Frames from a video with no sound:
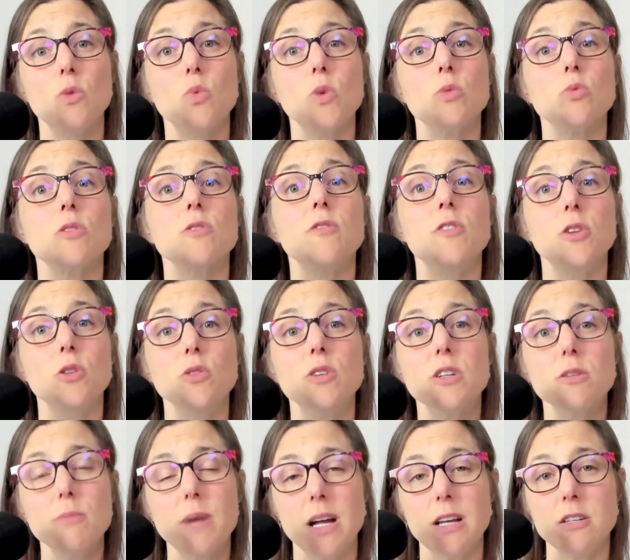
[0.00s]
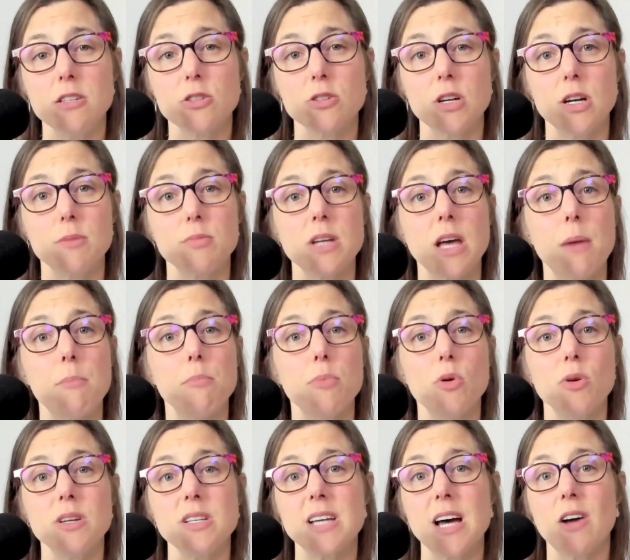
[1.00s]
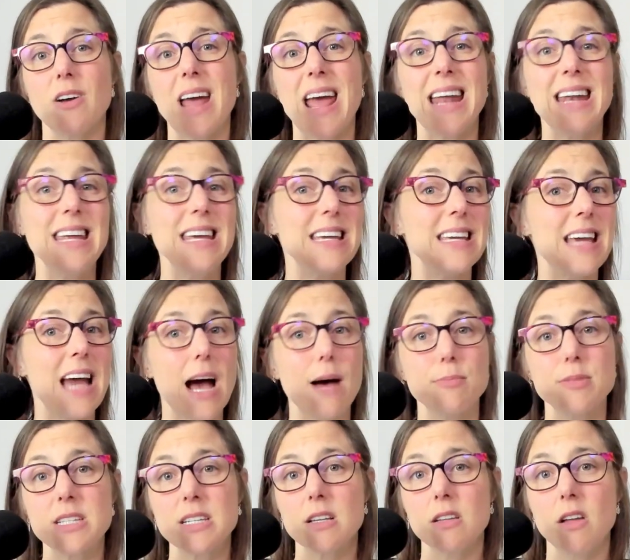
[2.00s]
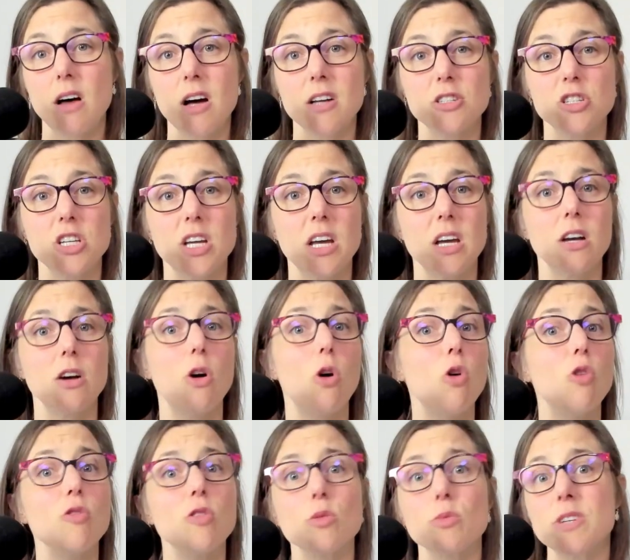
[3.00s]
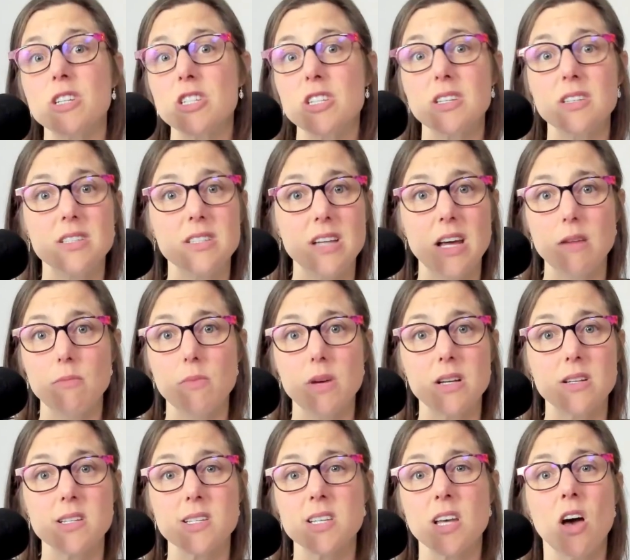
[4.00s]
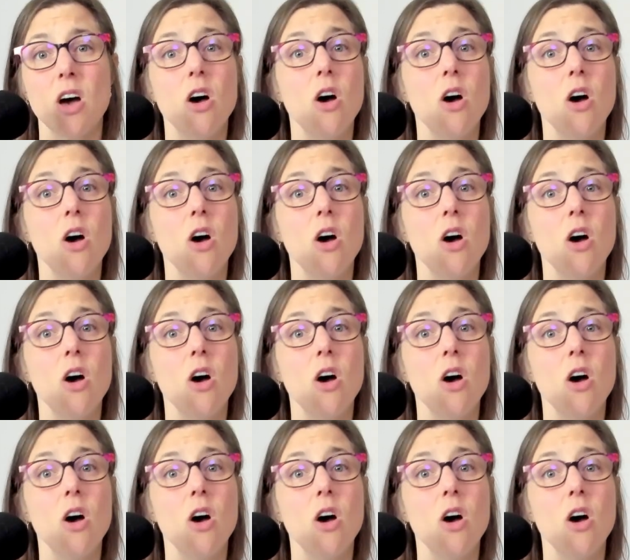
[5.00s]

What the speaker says: will review your manuscript and point out any gaps in logic, overreaching statements,